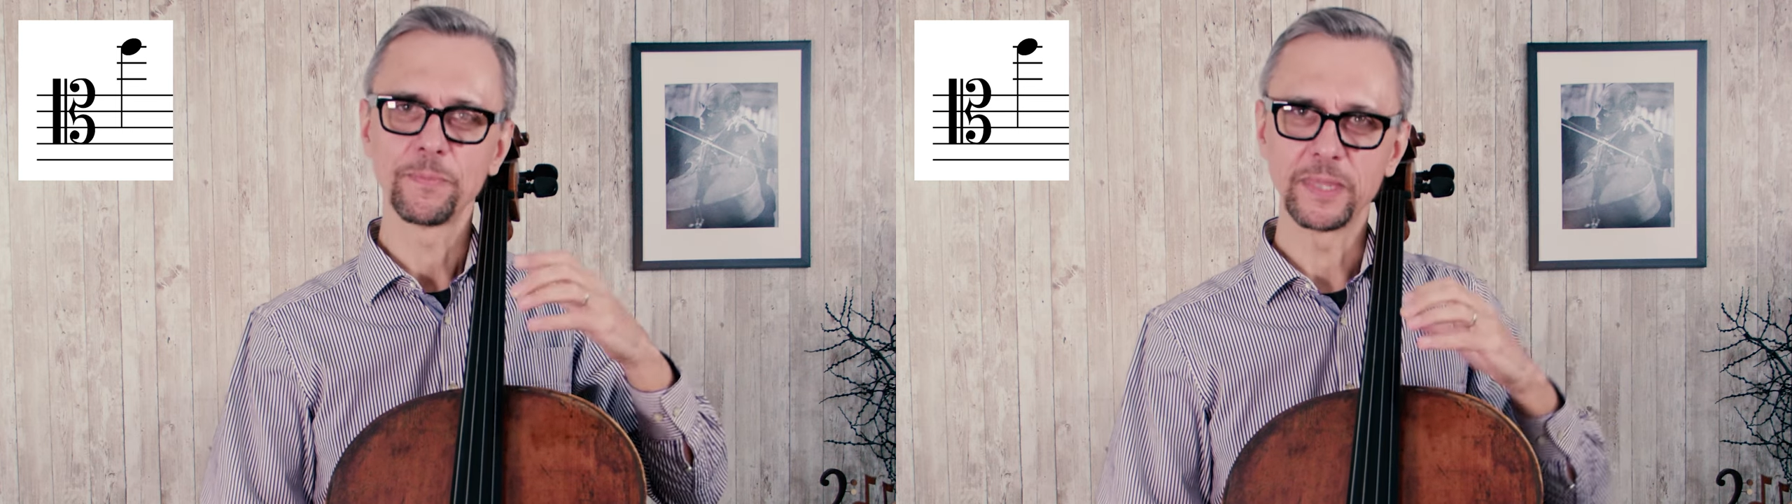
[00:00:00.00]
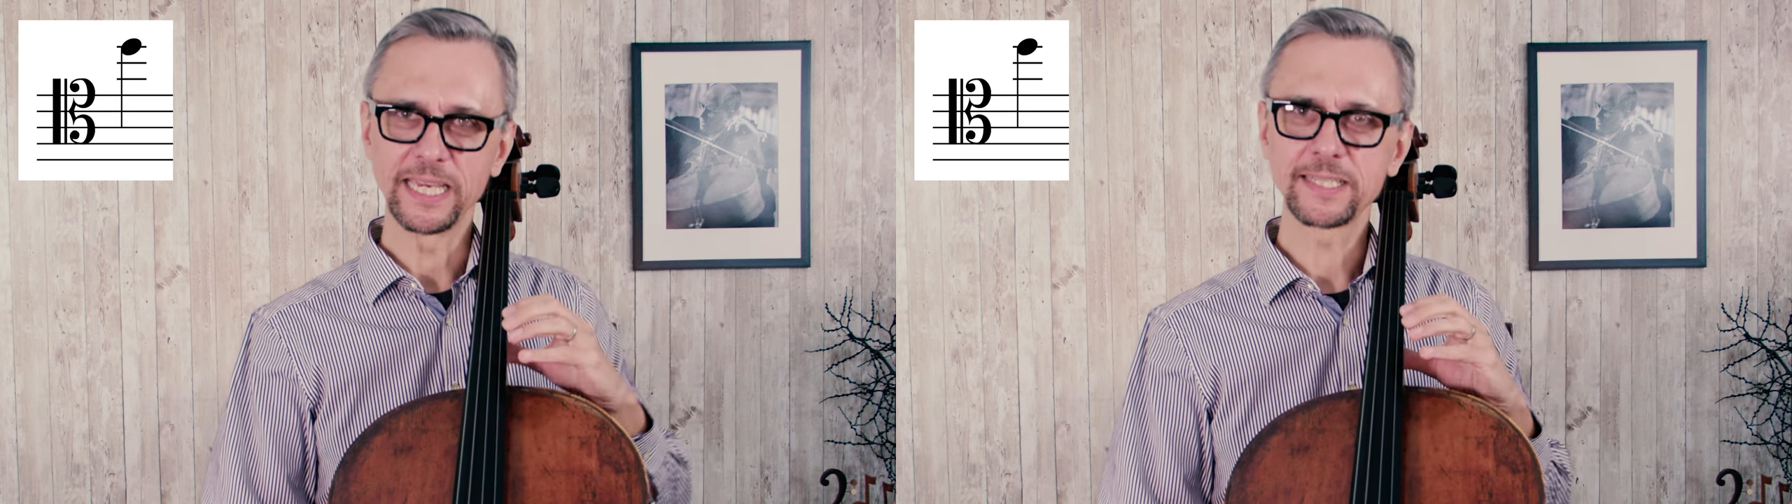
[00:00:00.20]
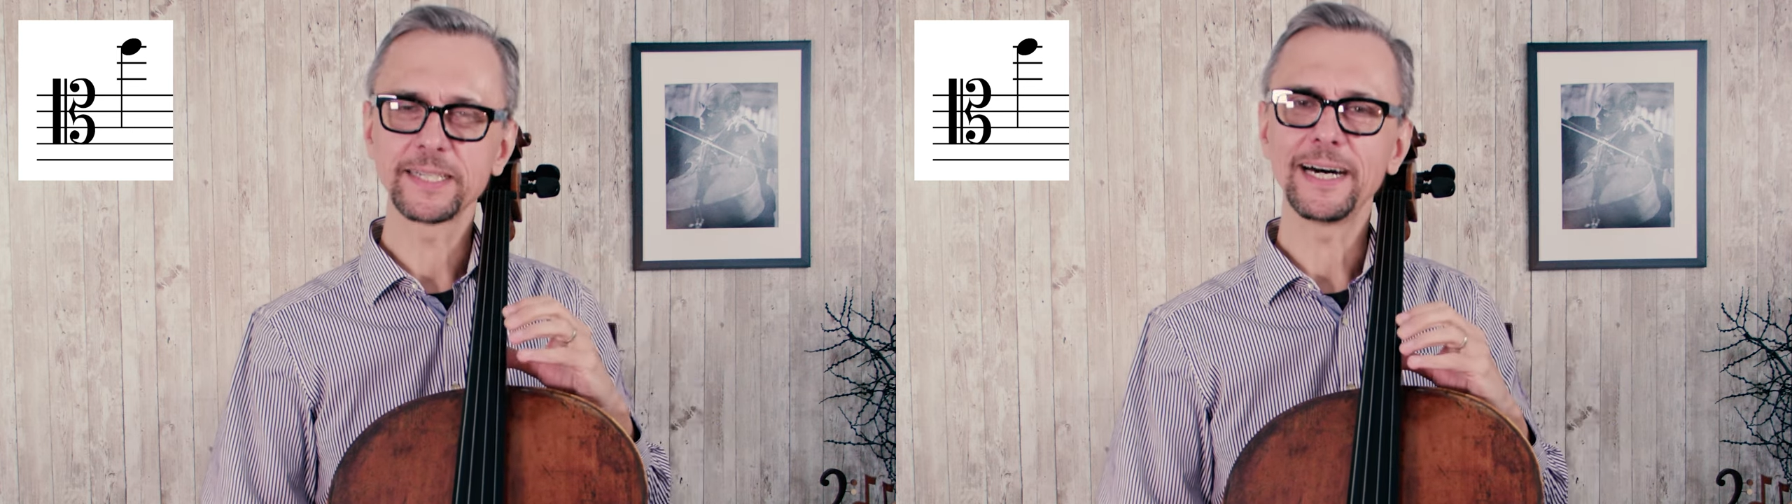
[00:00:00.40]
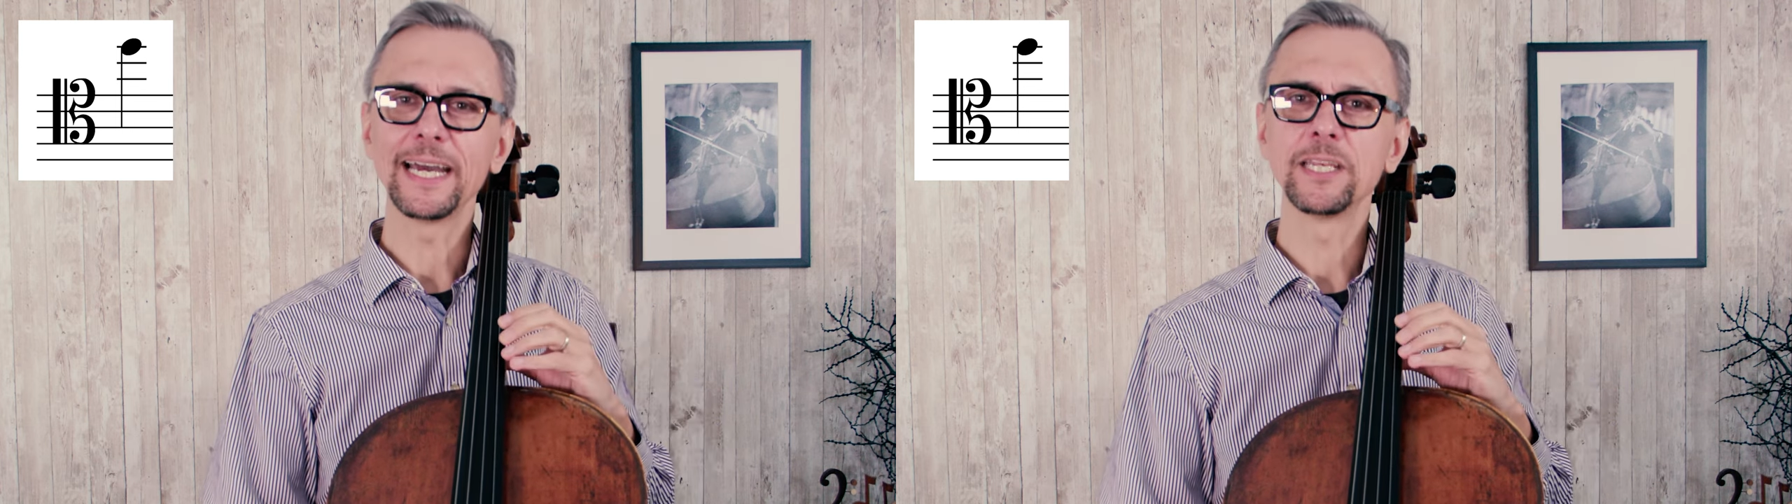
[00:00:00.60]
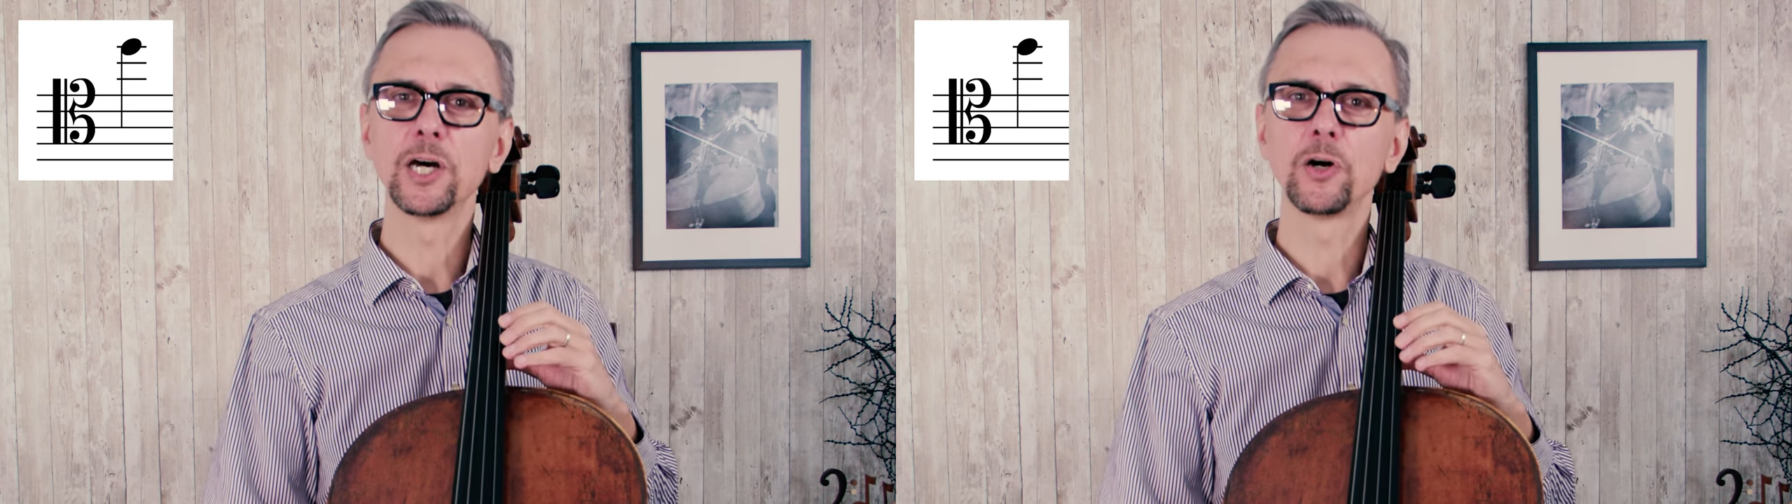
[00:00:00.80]
this high
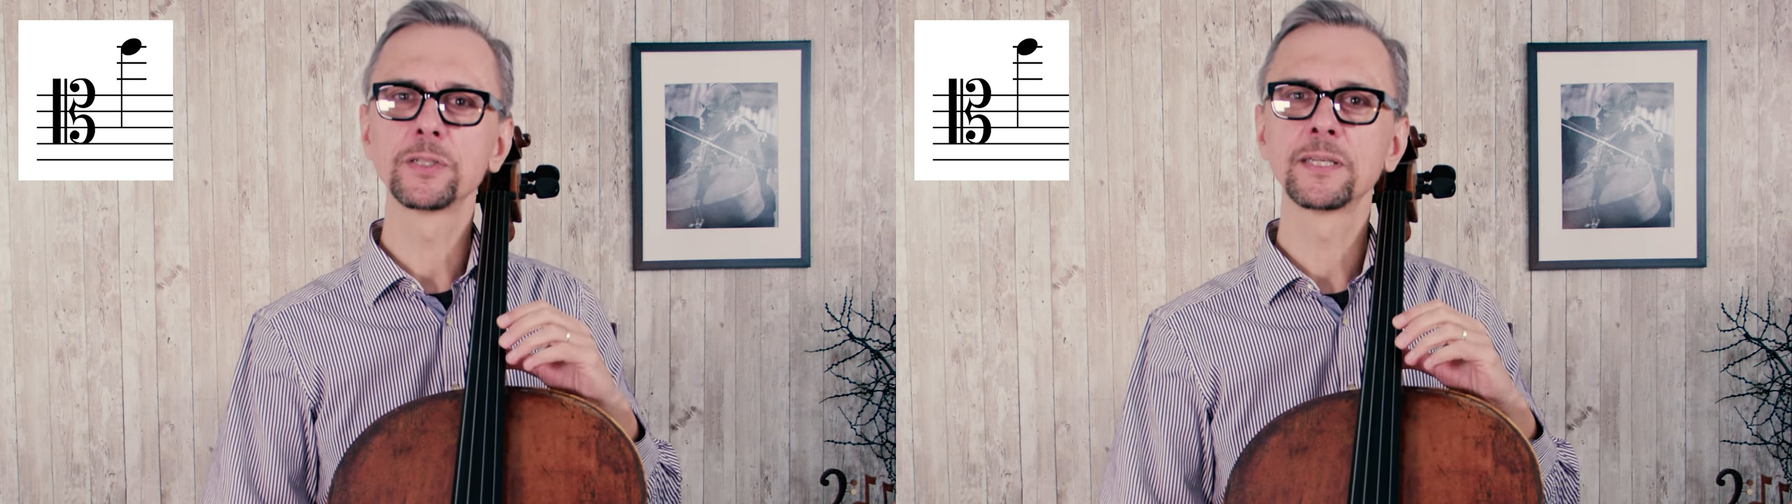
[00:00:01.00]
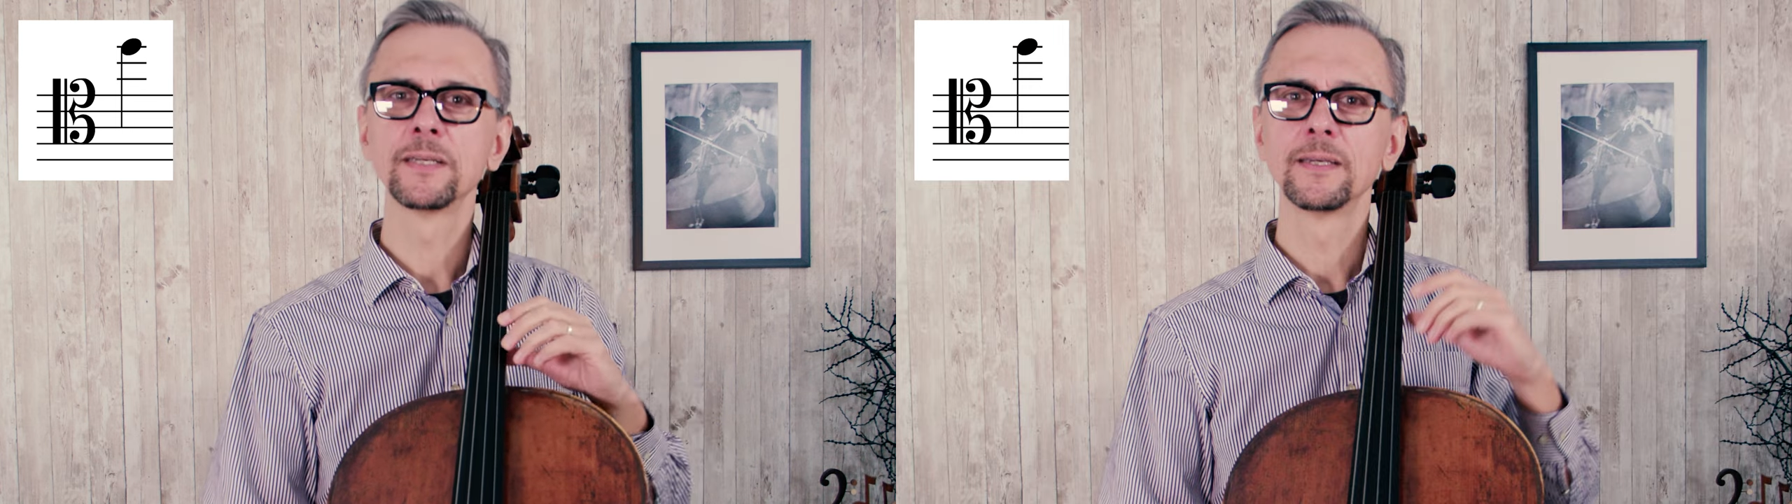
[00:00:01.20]
note,